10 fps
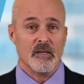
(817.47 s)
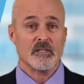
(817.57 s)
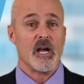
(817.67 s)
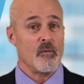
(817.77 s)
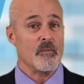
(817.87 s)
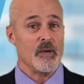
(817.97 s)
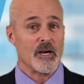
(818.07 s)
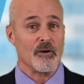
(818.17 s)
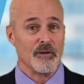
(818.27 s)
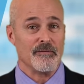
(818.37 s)
It's how we
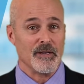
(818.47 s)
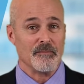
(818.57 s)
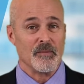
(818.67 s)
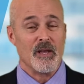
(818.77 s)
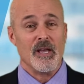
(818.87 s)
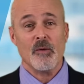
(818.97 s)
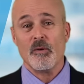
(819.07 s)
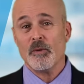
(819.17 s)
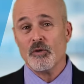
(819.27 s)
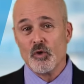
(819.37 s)
make our living, and
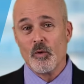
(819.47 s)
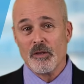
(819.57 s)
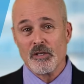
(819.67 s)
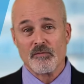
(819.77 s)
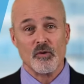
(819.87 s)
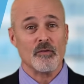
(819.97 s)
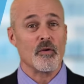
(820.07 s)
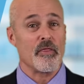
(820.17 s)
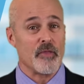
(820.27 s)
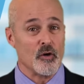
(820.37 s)
we've been doing this for
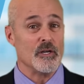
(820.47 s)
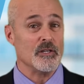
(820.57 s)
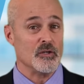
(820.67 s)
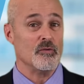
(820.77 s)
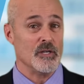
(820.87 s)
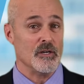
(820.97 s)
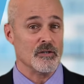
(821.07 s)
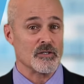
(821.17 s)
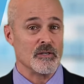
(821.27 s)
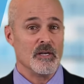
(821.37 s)
over 32
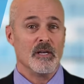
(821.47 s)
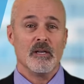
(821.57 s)
years.